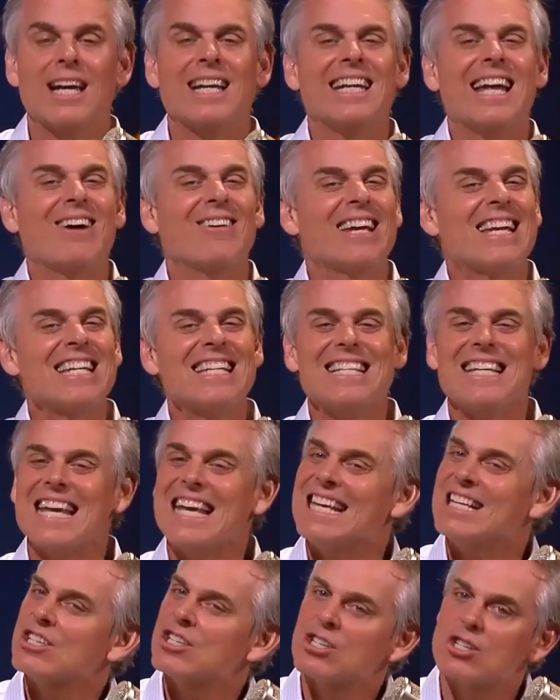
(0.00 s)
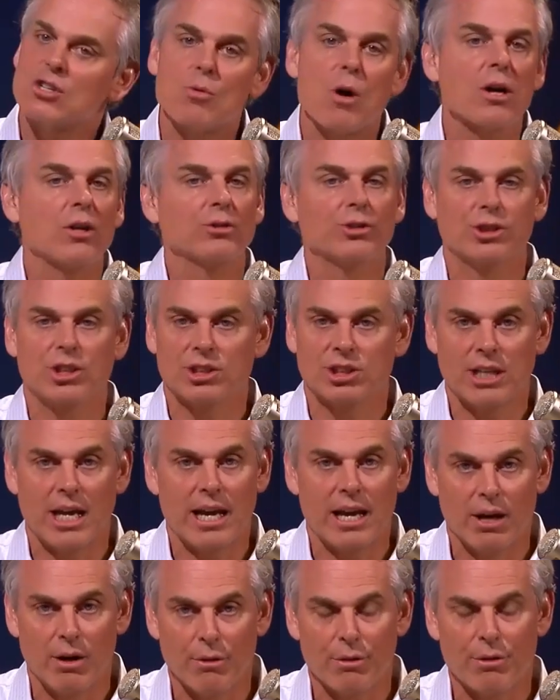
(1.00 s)
Now he struggles to stay
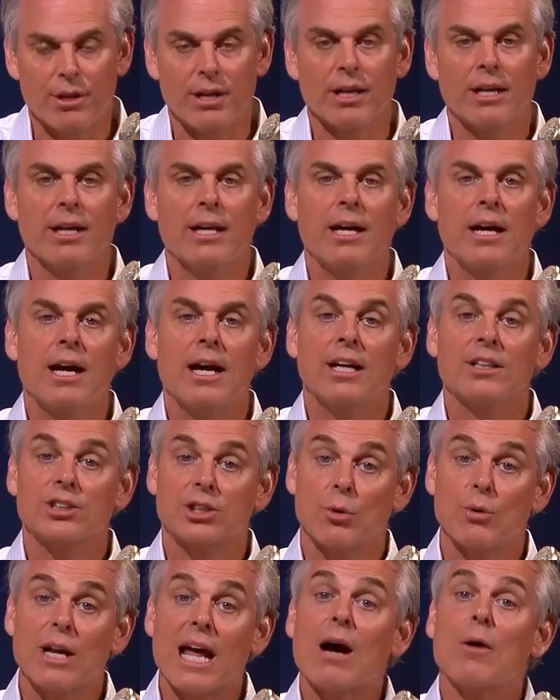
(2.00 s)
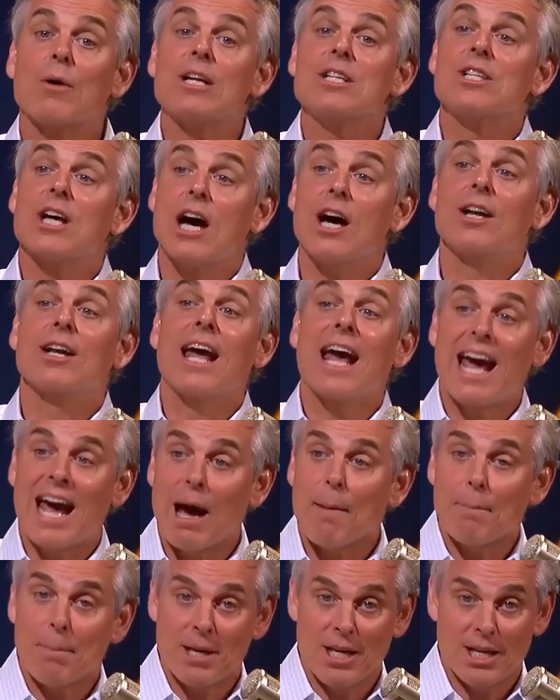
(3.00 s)
healthy. So now he's
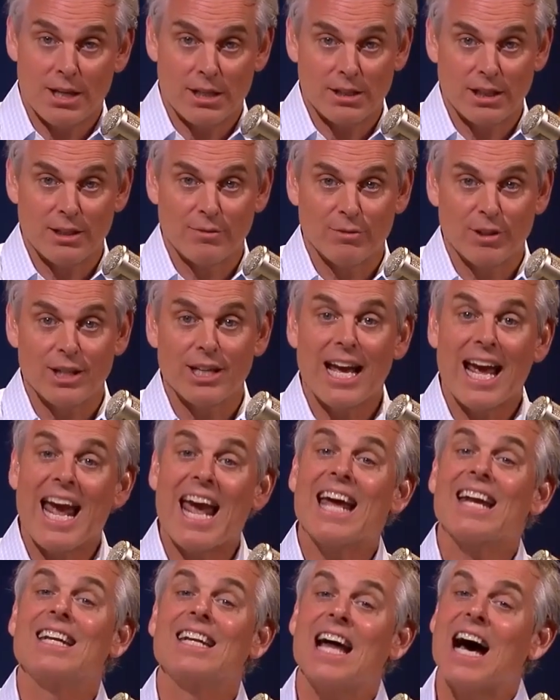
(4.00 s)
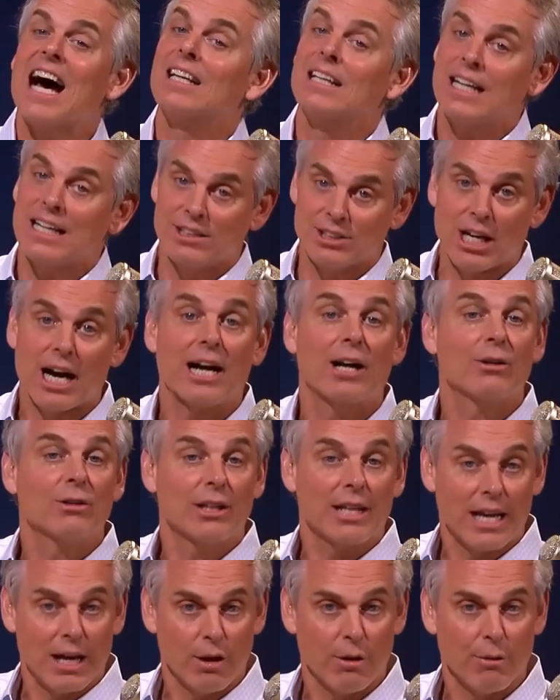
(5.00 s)
unhappy in Cleveland and not
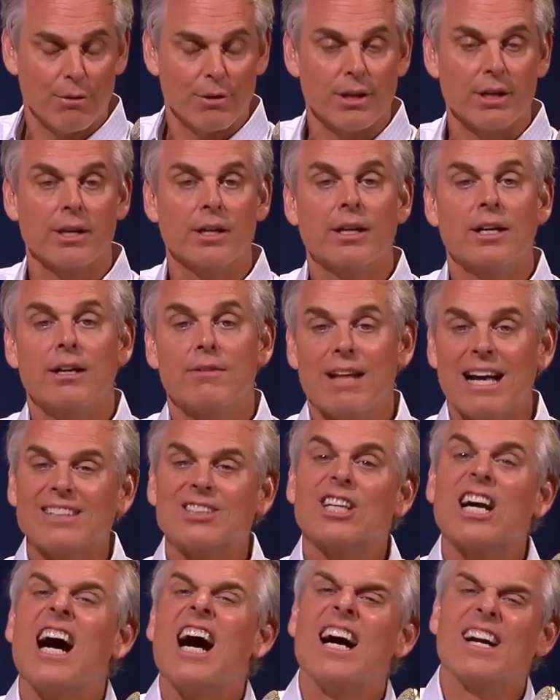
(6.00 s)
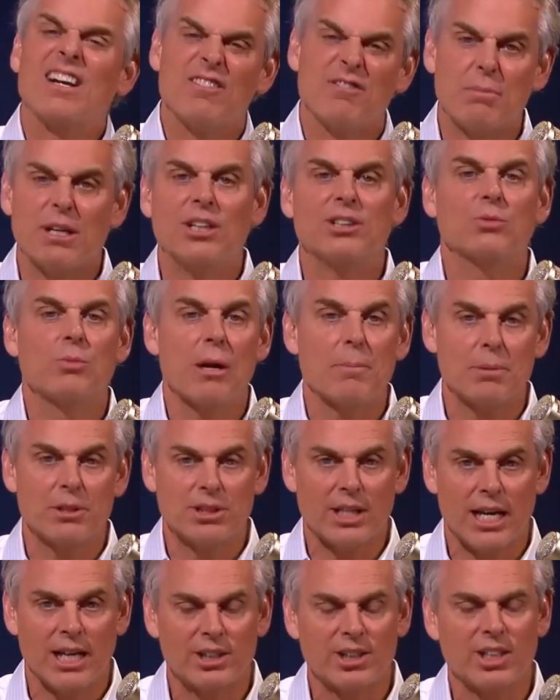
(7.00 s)
entirely healthy. That's kind of been his
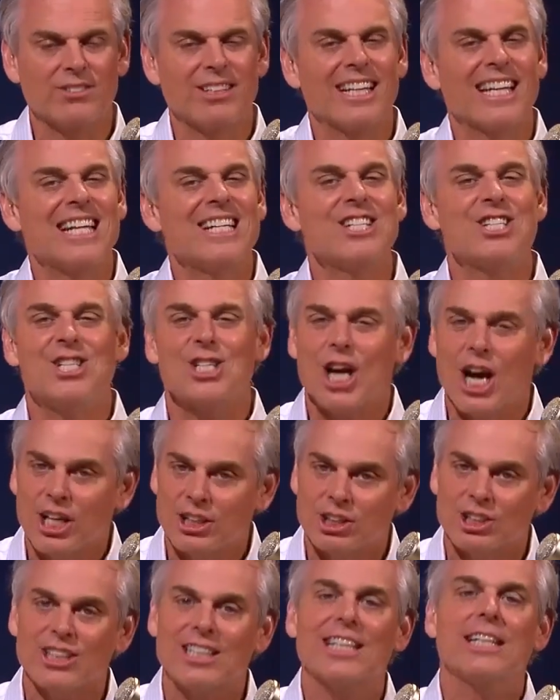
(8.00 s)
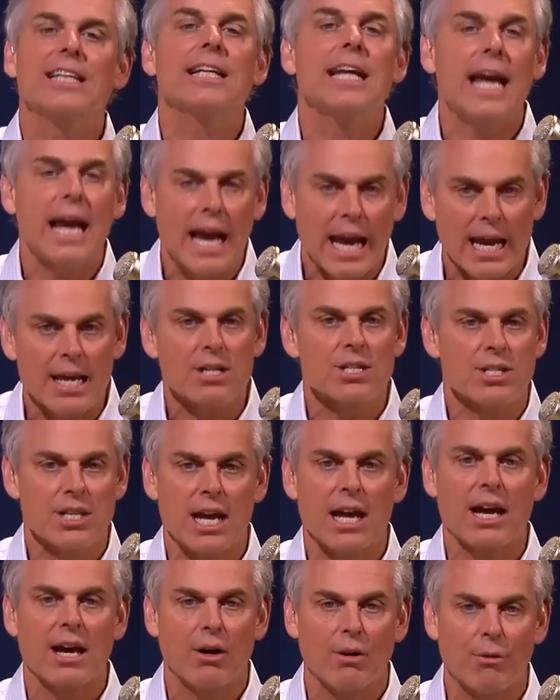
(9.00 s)
reputation, that he just can't
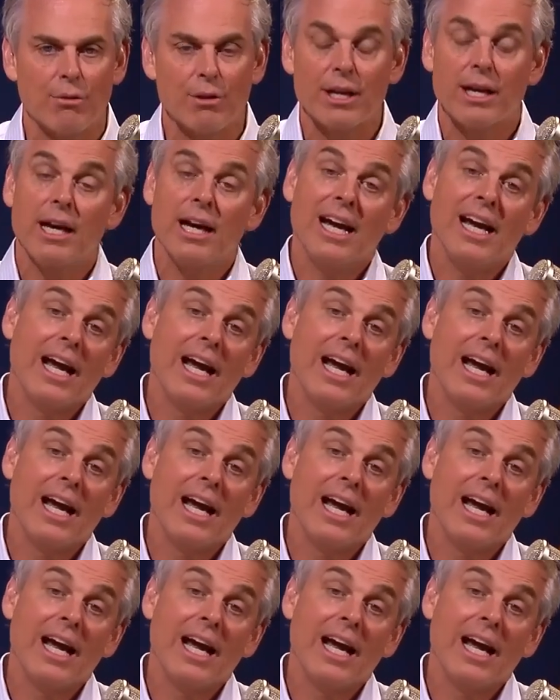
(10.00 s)
stay healthy.